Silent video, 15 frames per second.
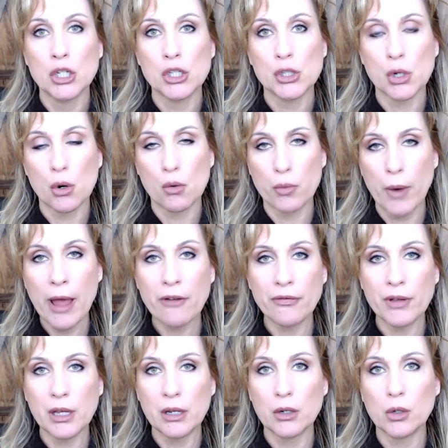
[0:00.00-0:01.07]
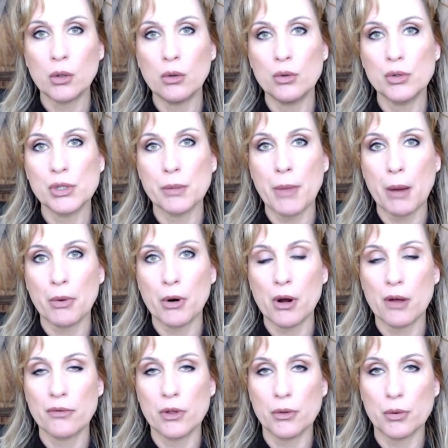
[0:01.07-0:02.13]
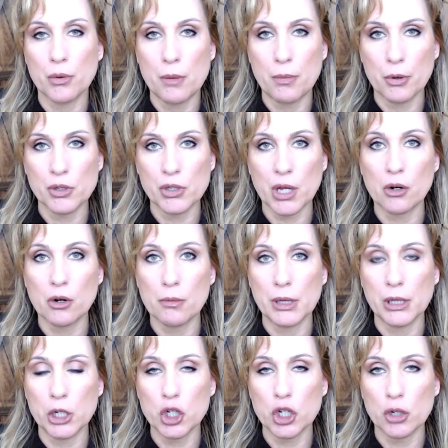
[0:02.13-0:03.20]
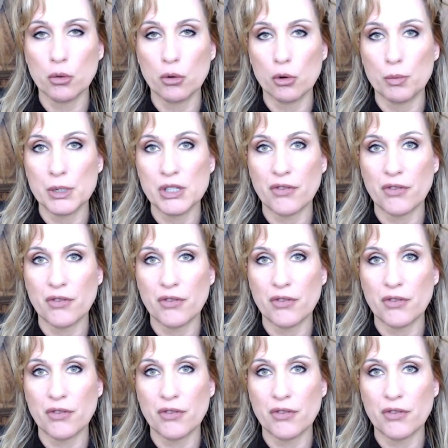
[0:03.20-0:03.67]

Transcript: So Reffitt, who's a member of the 3% or militia group,